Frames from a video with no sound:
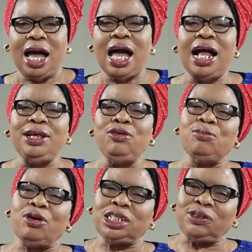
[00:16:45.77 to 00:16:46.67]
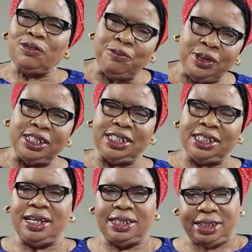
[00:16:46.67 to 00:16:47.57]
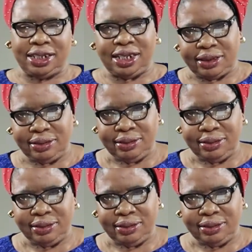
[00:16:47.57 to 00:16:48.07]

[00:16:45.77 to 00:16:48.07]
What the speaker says: and you must fulfill this destiny.